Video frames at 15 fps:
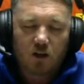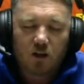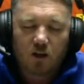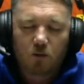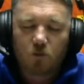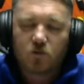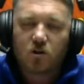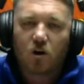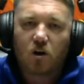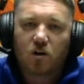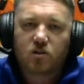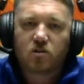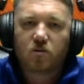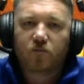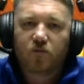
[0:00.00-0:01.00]
it was
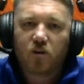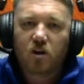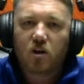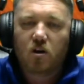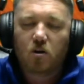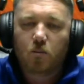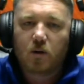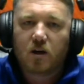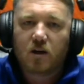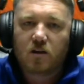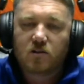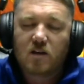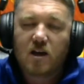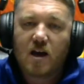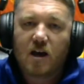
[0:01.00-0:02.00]
awesome video
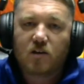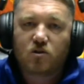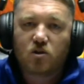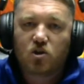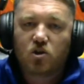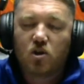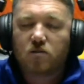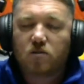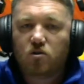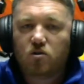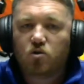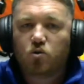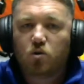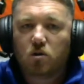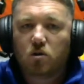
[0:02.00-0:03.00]
because he actually shot the
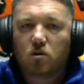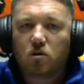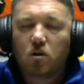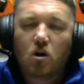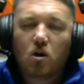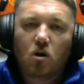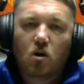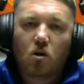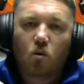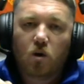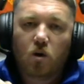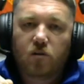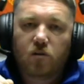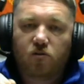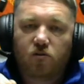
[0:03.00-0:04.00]
drill
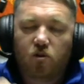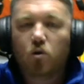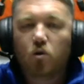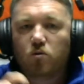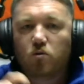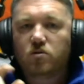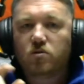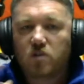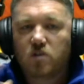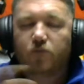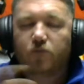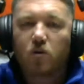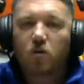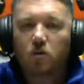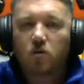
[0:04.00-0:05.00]
with two
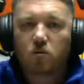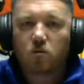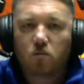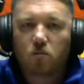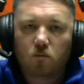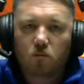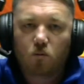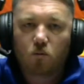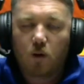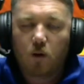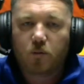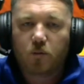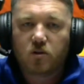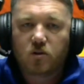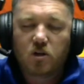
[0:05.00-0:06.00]
different
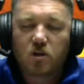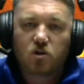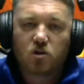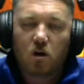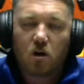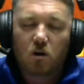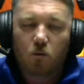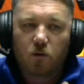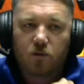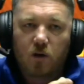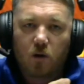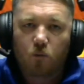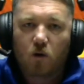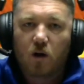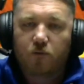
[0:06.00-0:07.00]
weapons. He shot it with
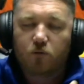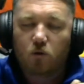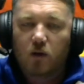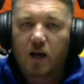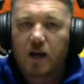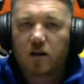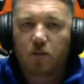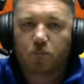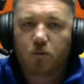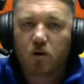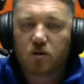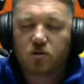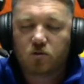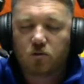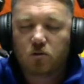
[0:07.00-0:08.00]
a rifle and a
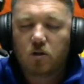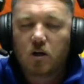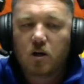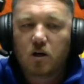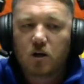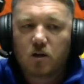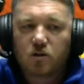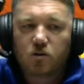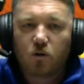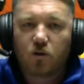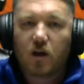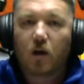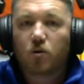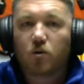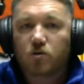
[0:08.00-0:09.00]
pistol. So
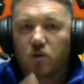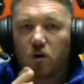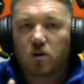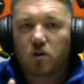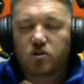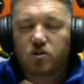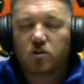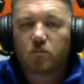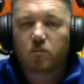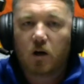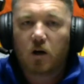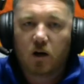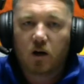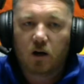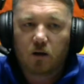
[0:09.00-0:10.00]
that was awesome.
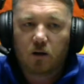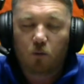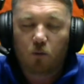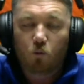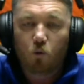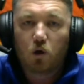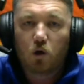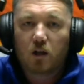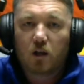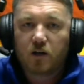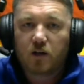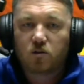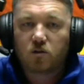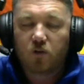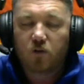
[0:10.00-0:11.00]
Uh, I really
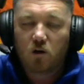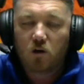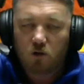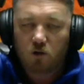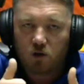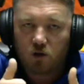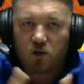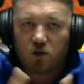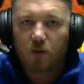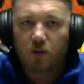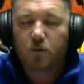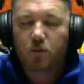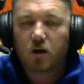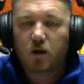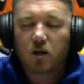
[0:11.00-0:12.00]
liked your video. Good
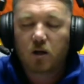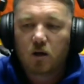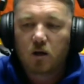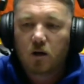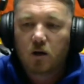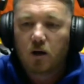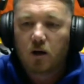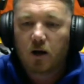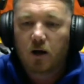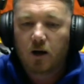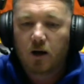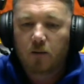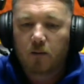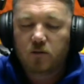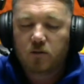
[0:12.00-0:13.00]
job, buddy.
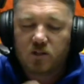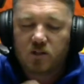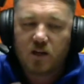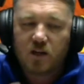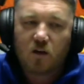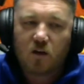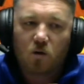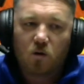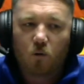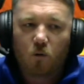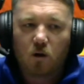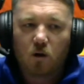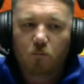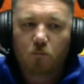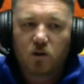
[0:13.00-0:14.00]
Uh, the second one I
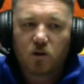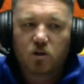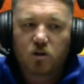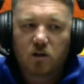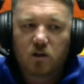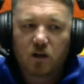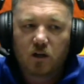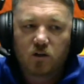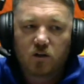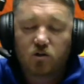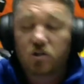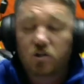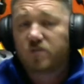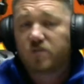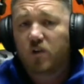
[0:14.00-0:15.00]
want to mention is
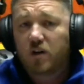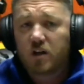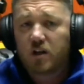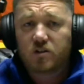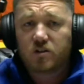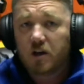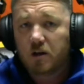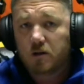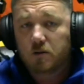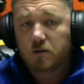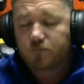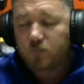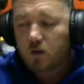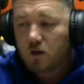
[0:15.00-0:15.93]
just funny as hell.